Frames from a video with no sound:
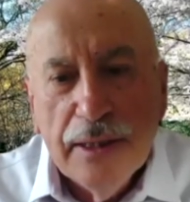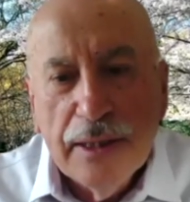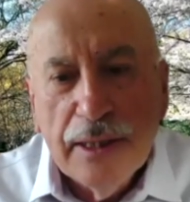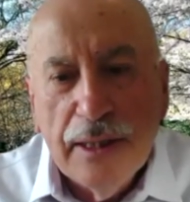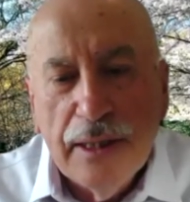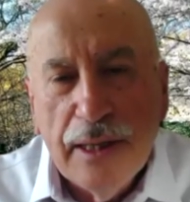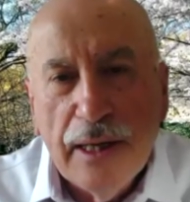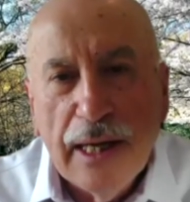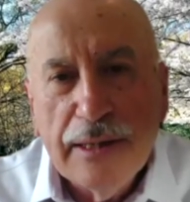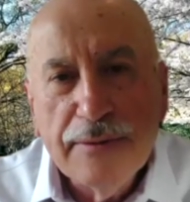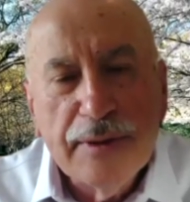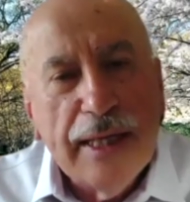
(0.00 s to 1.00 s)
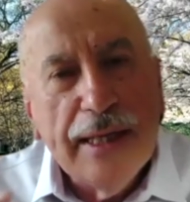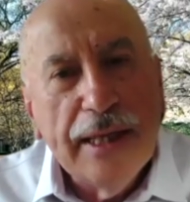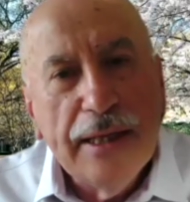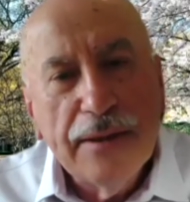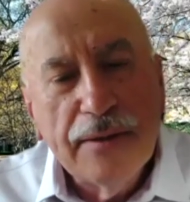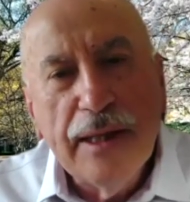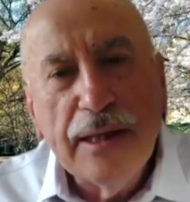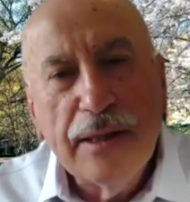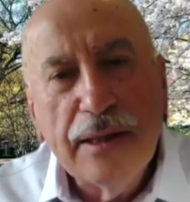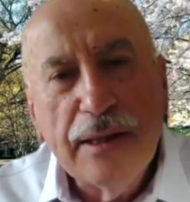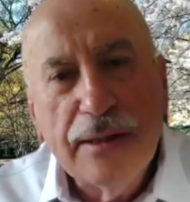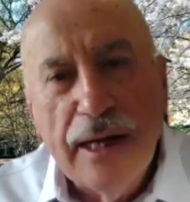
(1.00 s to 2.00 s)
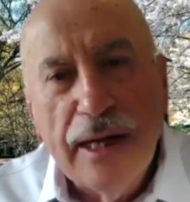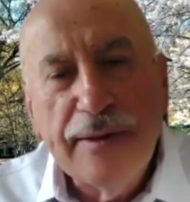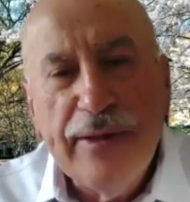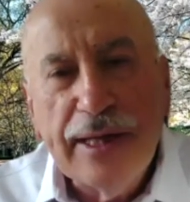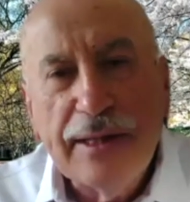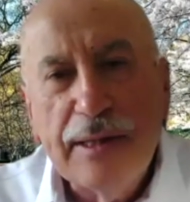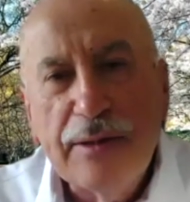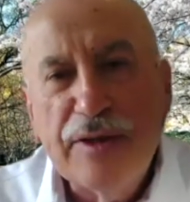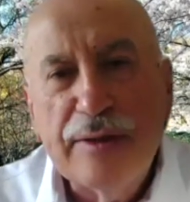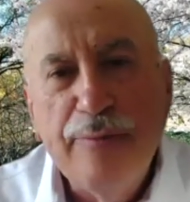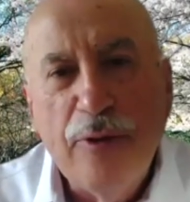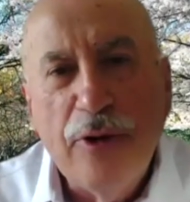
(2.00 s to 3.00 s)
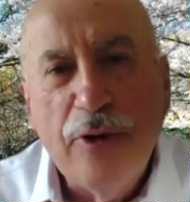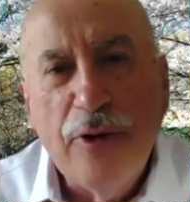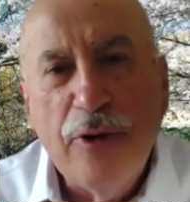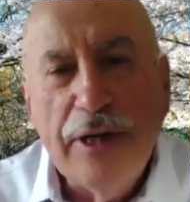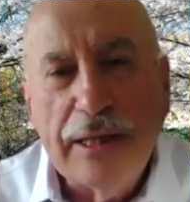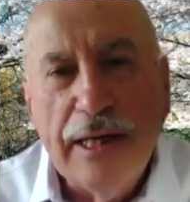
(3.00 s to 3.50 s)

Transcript: I really think I reflected this morning.